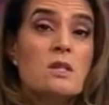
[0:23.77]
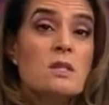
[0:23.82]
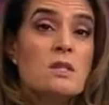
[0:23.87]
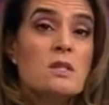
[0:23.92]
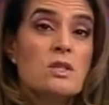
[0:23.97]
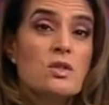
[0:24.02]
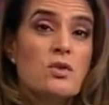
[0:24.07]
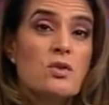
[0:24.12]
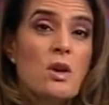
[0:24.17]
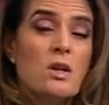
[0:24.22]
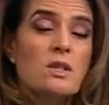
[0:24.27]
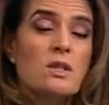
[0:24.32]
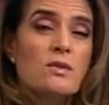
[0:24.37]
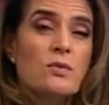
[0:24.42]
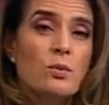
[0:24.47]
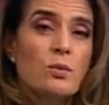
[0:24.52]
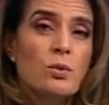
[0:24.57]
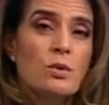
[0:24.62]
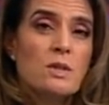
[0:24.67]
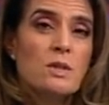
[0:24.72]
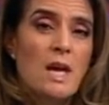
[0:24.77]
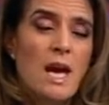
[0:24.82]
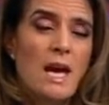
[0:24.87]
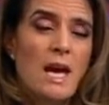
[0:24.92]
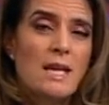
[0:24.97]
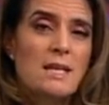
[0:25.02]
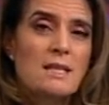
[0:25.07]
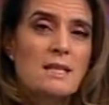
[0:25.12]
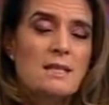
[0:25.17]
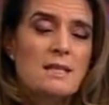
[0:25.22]
destructive war to
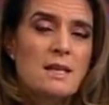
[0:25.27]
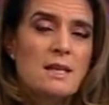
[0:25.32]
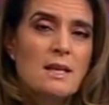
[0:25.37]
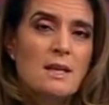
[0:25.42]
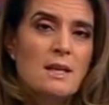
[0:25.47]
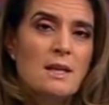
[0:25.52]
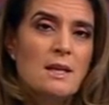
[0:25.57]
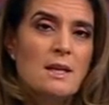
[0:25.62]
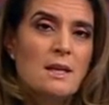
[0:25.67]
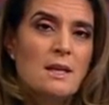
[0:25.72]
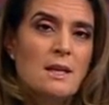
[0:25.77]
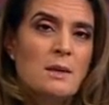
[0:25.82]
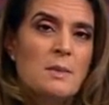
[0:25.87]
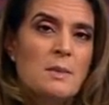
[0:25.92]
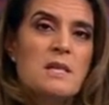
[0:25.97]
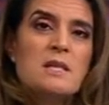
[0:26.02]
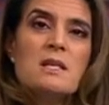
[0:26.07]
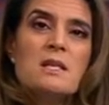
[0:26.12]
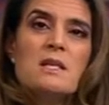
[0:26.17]
end. Mr.